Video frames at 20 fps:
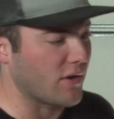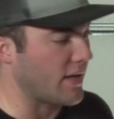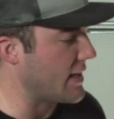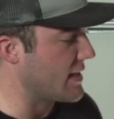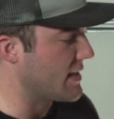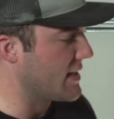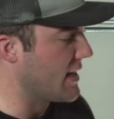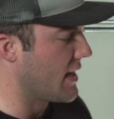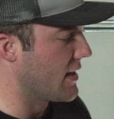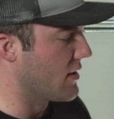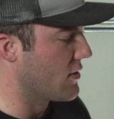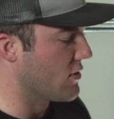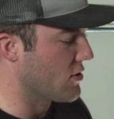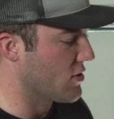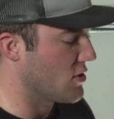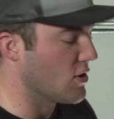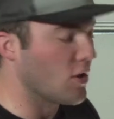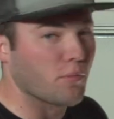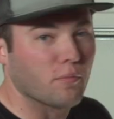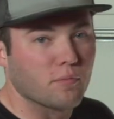That's it.
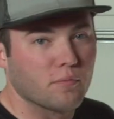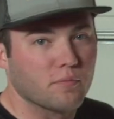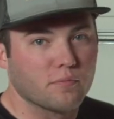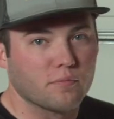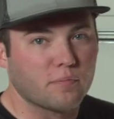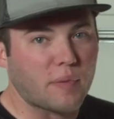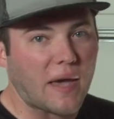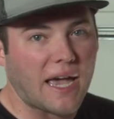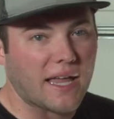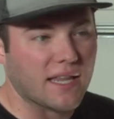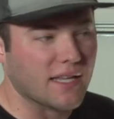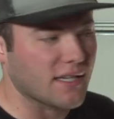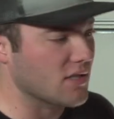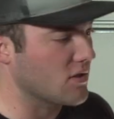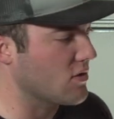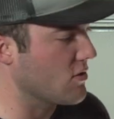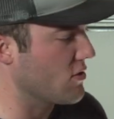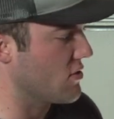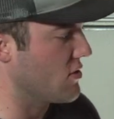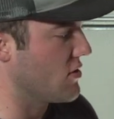There's no
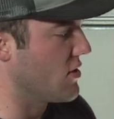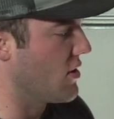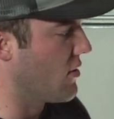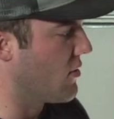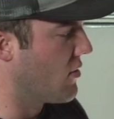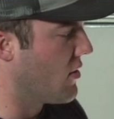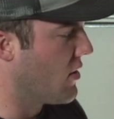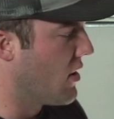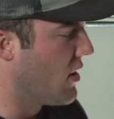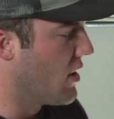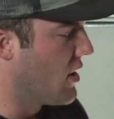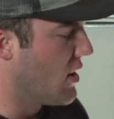ballast, there's no